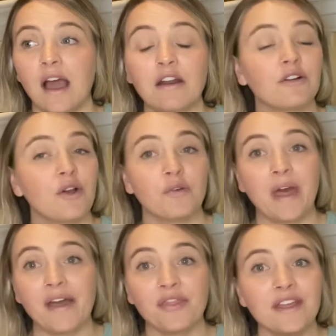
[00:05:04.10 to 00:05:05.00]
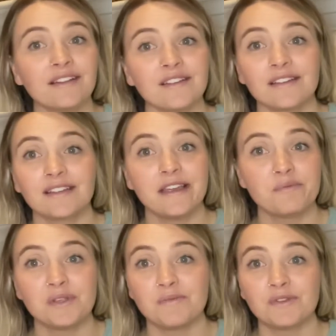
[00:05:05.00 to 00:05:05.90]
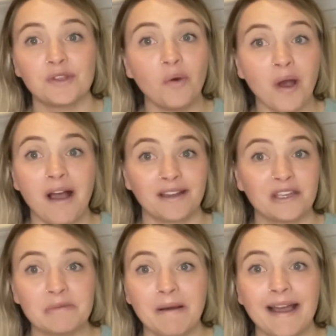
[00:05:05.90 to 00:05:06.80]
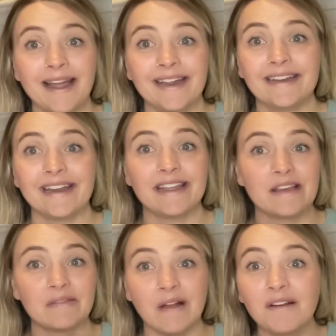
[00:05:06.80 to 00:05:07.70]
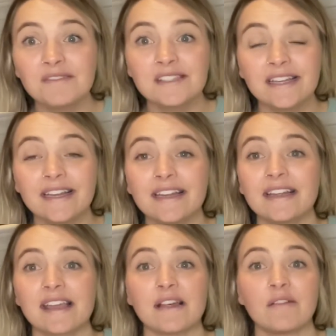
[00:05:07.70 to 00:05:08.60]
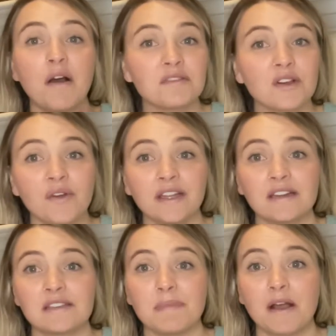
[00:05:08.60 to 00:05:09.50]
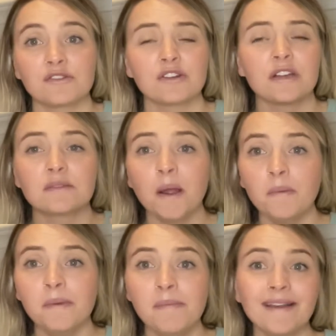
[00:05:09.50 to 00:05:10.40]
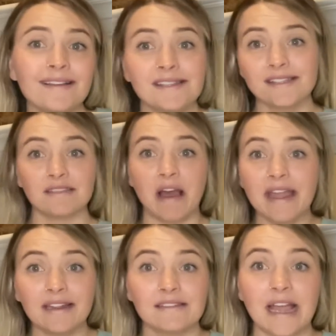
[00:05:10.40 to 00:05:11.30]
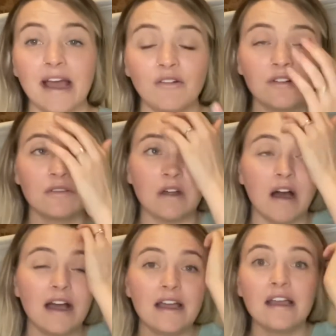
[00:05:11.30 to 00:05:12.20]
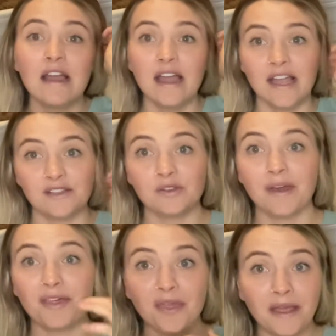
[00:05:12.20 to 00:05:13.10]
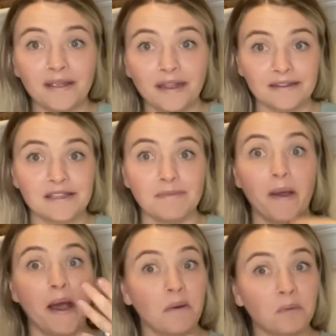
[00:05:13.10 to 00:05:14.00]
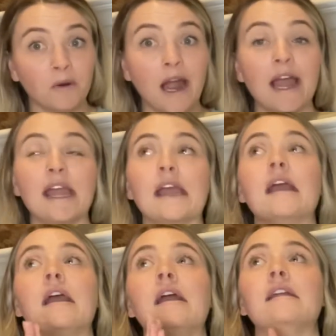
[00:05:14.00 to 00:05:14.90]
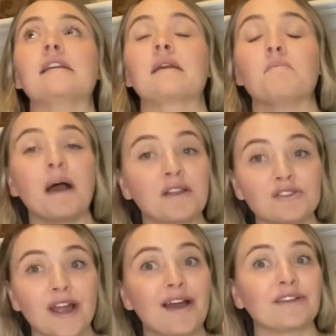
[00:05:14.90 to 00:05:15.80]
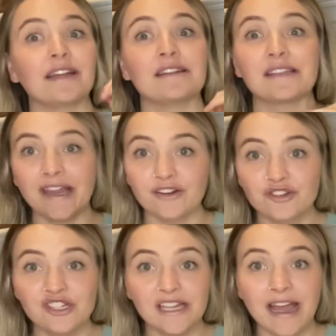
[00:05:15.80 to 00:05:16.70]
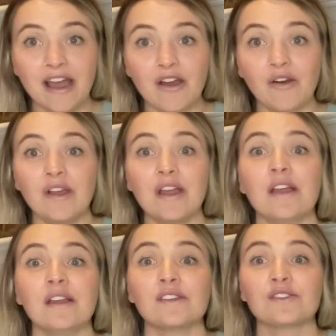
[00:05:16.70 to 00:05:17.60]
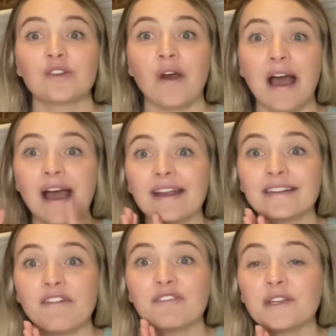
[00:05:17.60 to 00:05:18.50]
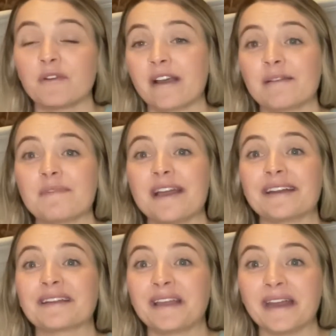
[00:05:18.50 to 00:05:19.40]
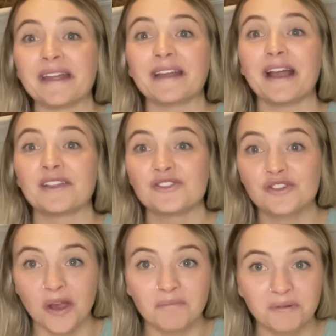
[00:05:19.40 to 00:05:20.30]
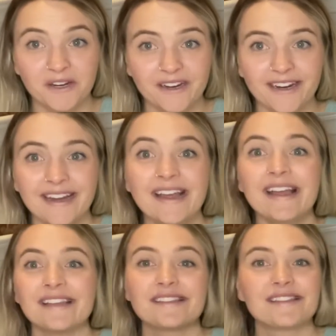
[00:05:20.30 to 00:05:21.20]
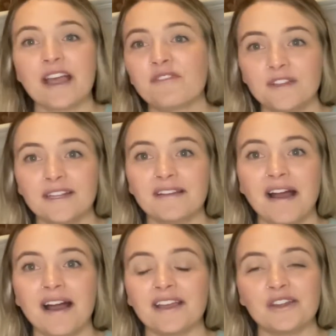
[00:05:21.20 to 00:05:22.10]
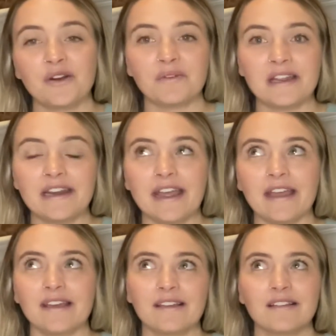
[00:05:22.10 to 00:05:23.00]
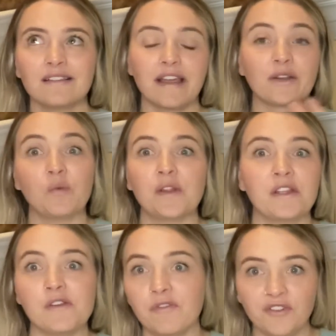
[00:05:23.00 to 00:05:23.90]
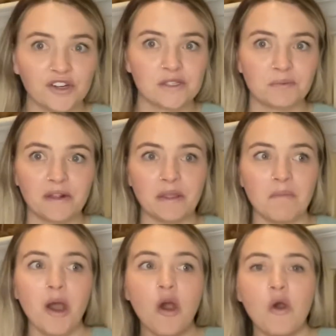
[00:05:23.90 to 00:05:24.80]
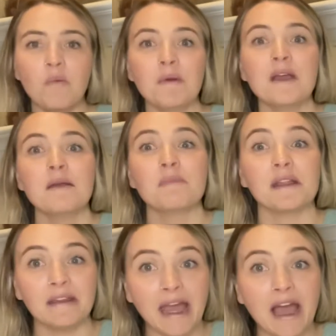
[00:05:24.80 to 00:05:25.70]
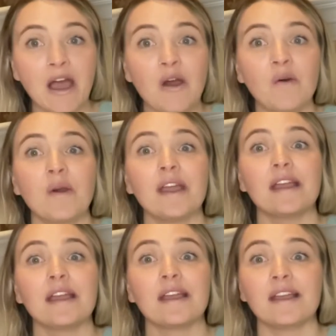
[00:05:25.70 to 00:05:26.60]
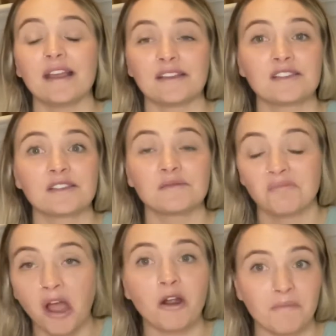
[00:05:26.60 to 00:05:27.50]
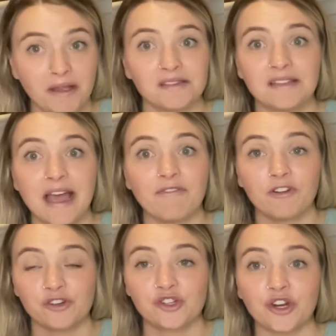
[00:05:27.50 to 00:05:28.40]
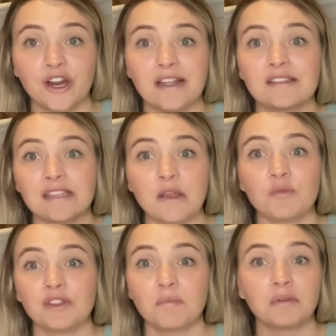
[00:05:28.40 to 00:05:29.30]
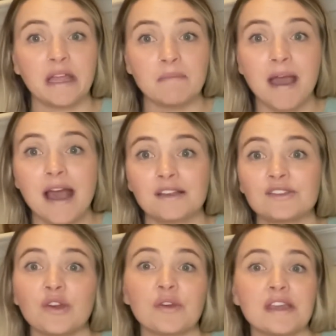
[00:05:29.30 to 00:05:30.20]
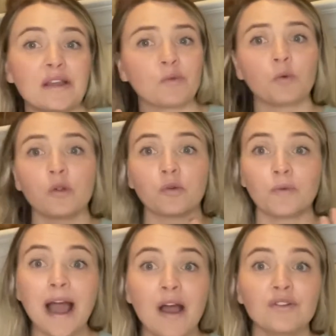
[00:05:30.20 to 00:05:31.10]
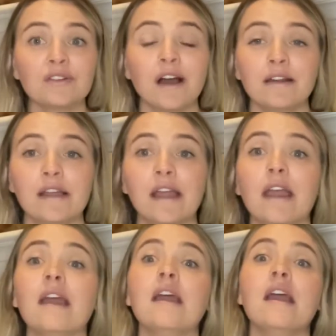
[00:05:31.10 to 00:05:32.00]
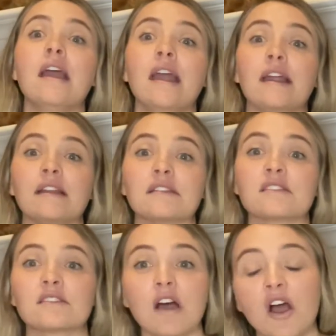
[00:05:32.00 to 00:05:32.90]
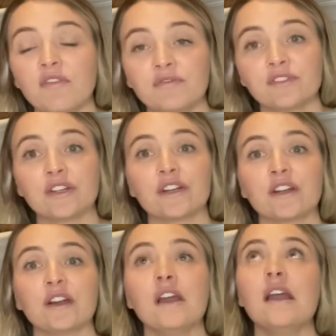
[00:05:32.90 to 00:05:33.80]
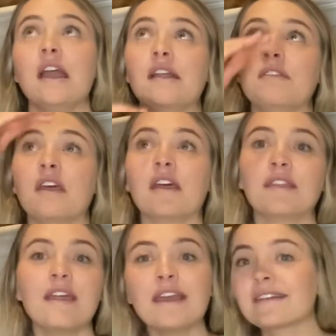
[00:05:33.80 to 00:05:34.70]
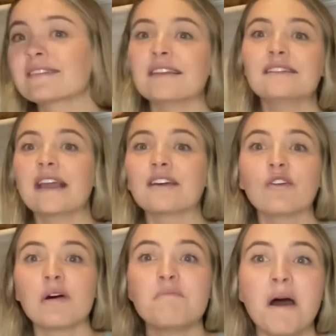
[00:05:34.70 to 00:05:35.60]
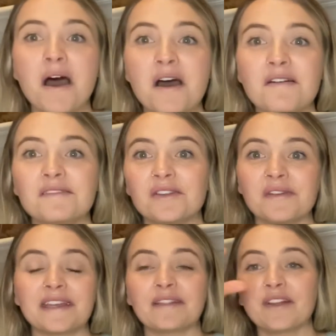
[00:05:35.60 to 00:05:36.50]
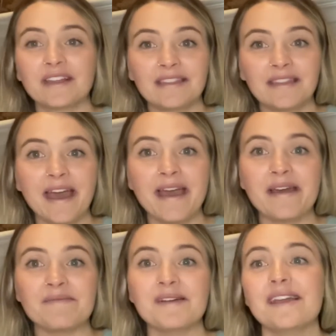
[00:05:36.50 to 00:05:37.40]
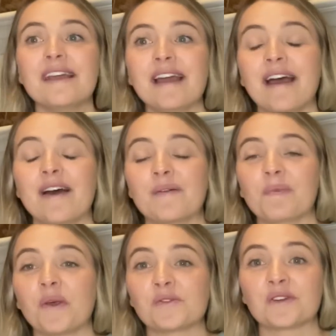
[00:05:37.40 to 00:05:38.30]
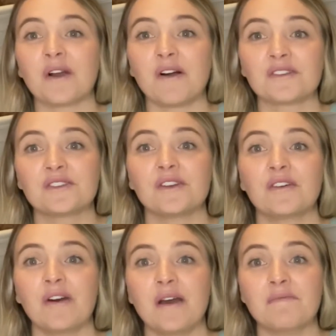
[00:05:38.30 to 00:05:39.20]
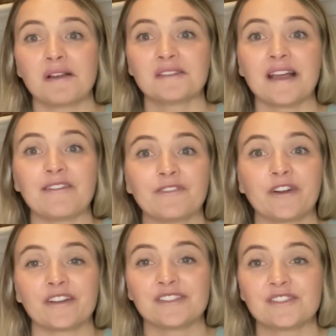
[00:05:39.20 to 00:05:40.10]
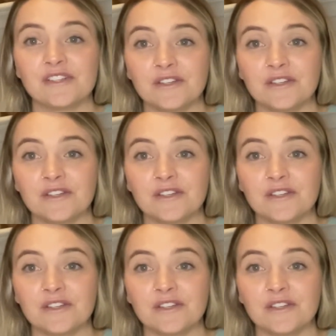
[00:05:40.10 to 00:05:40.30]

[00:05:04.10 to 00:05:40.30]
don't know, that thing keeps him so occupied and he loves it. He loves going in his bouncer. It's probably because he's laying down a lot, and so that thing gets him upright. He can bounce around, get his energy out. So I definitely recommend getting a jumper. It's definitely not, you don't need it like when you first bring them home, but now it's our must-have for sure. And same with the playmat, so he can roll around on it and it's softer, and the things that dangle above so he can look at them. Those are also a must-have for us too.